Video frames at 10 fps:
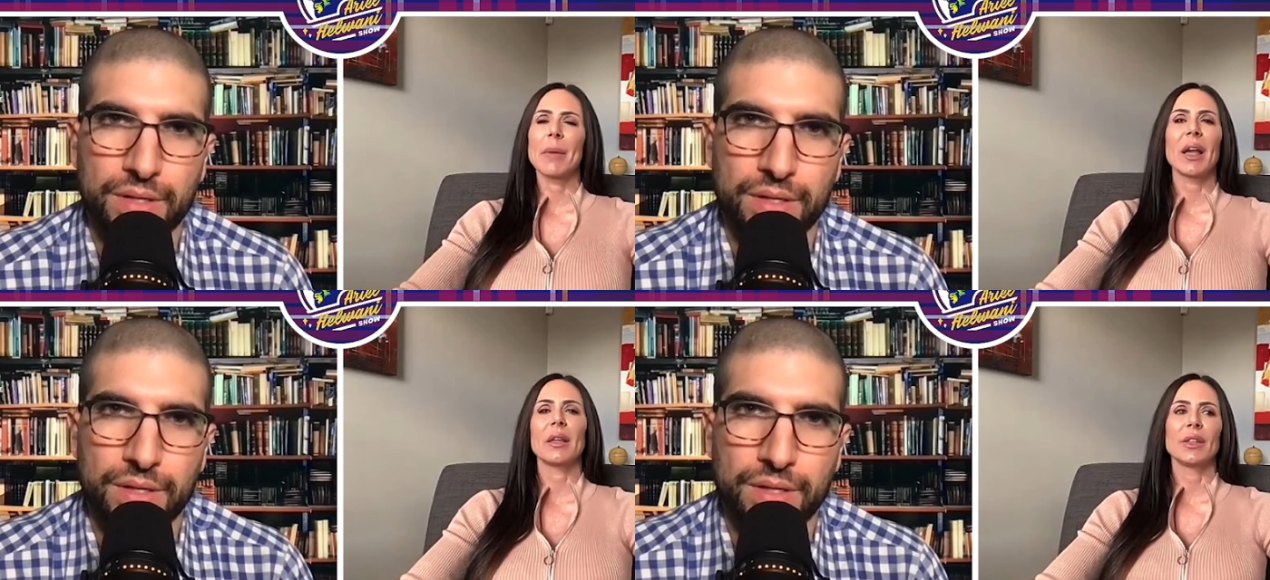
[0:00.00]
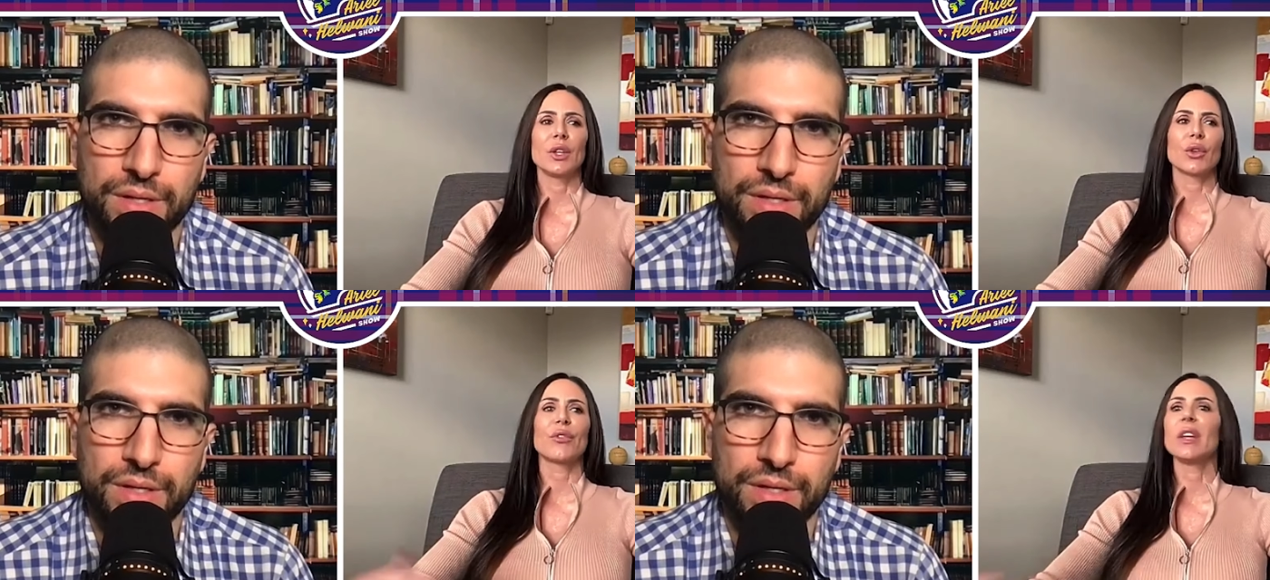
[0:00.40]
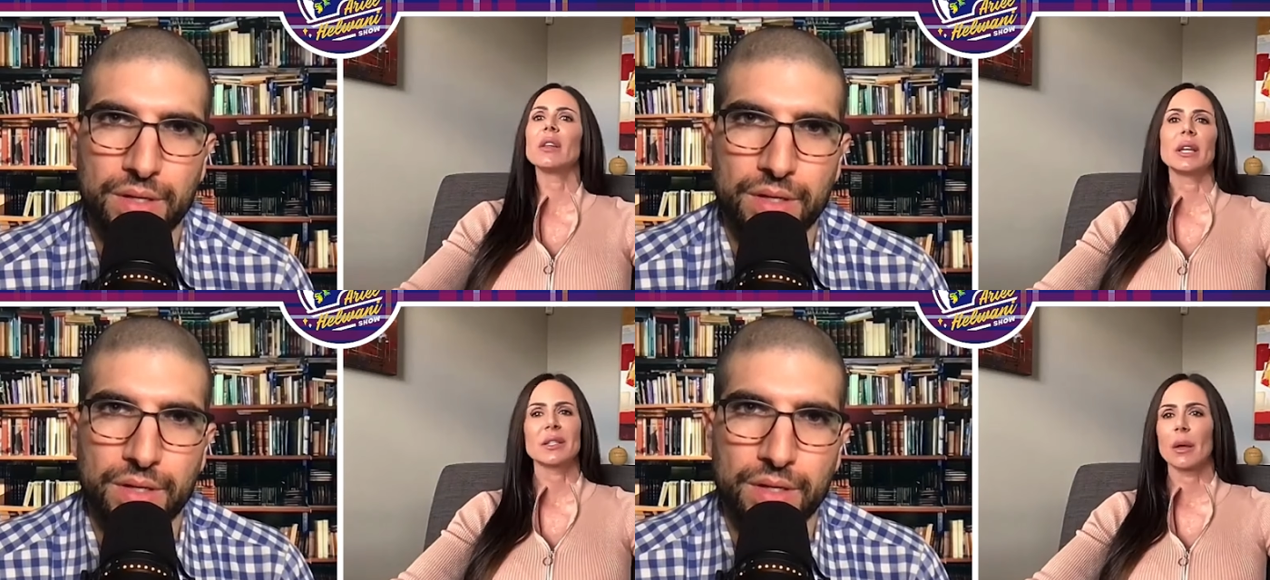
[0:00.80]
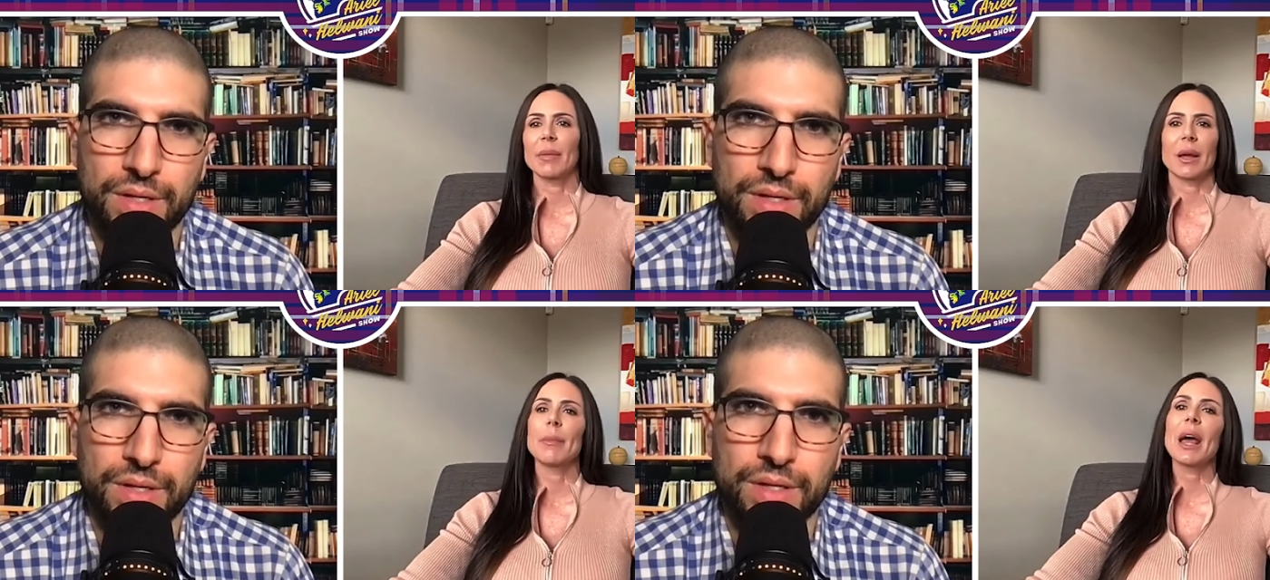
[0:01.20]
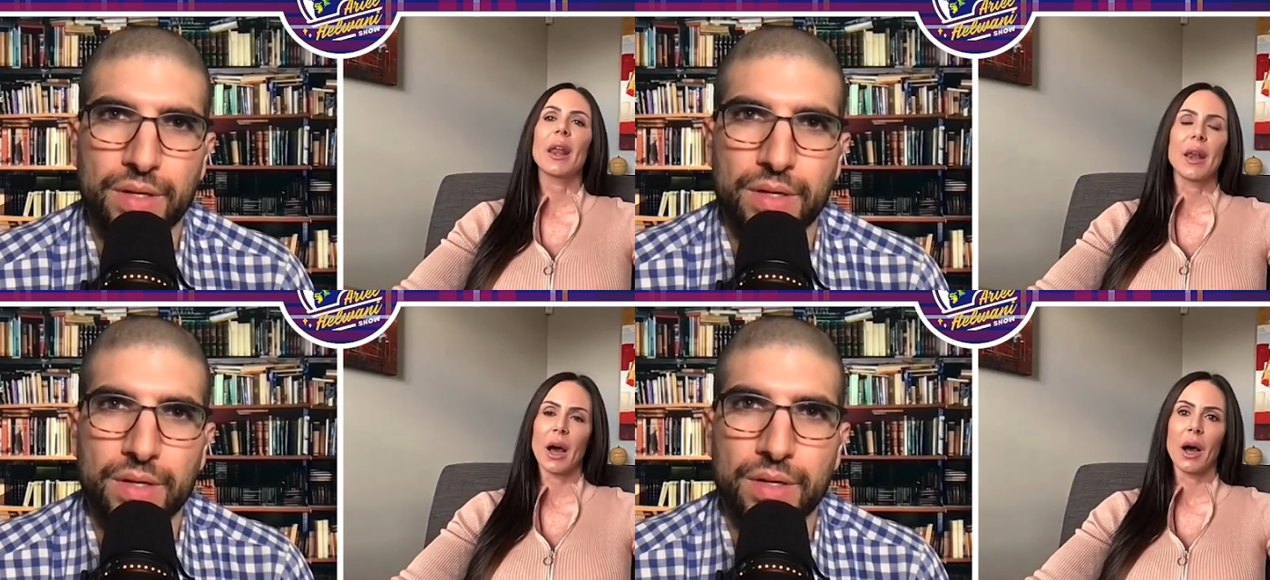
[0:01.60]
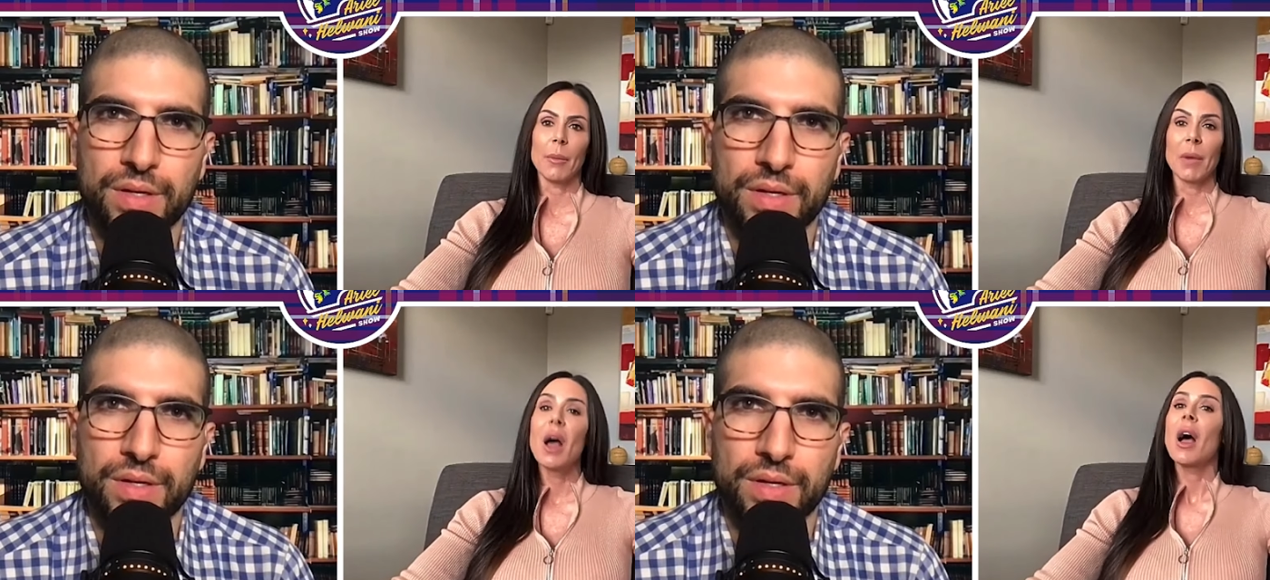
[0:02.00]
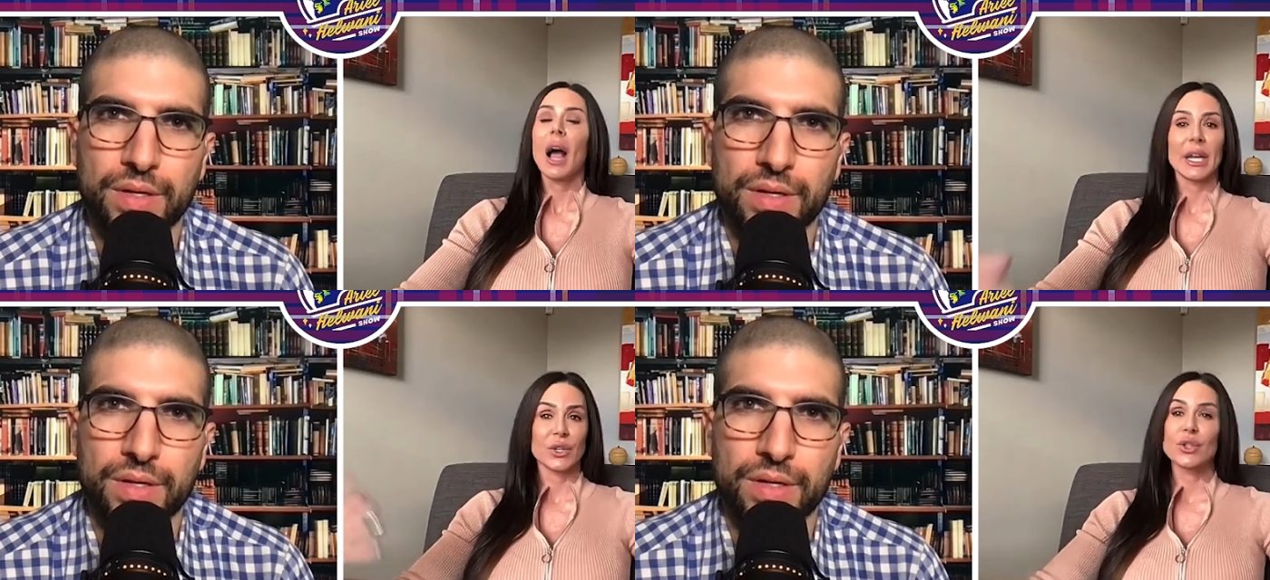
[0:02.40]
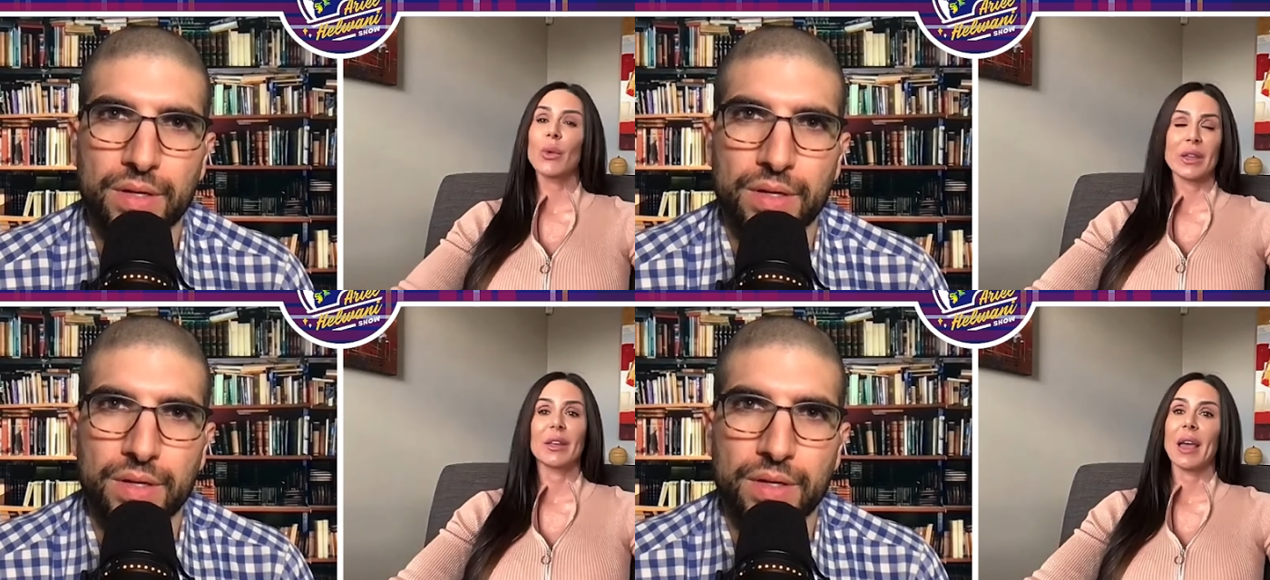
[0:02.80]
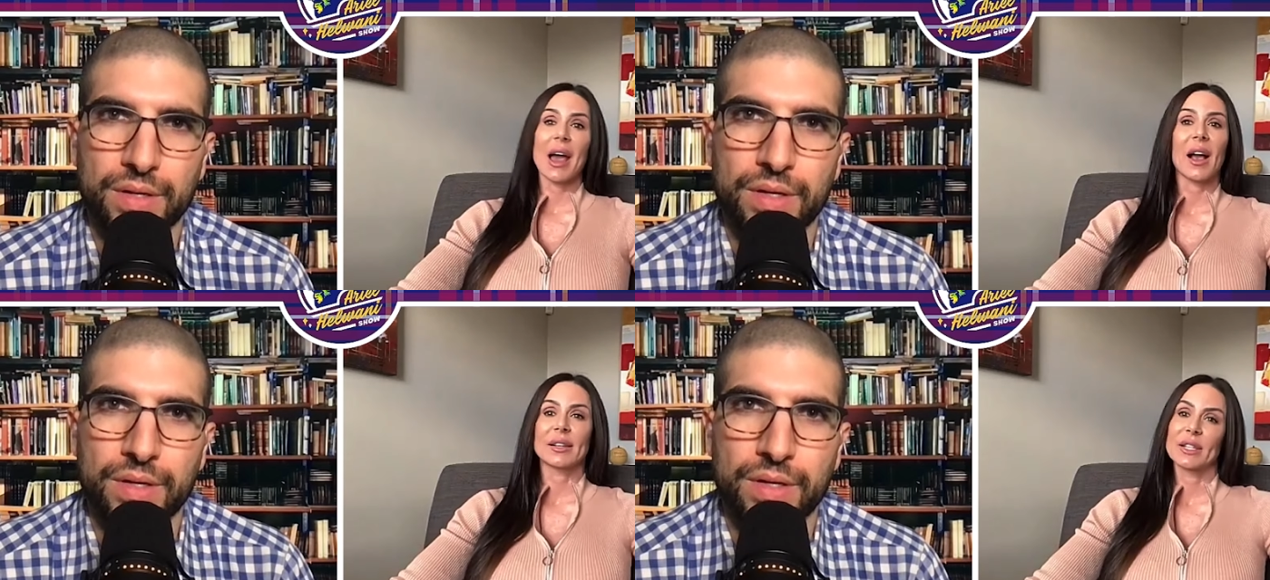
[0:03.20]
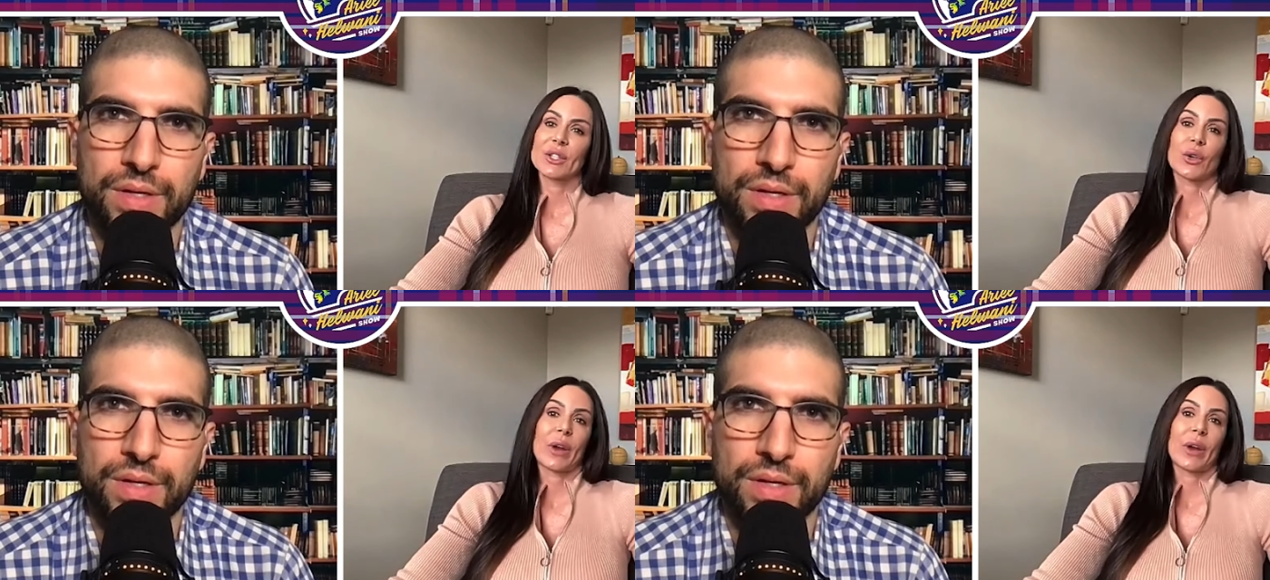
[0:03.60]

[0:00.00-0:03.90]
Speaker 1: Am I, you're feeling something. I'm not numb. I enjoy the act. It's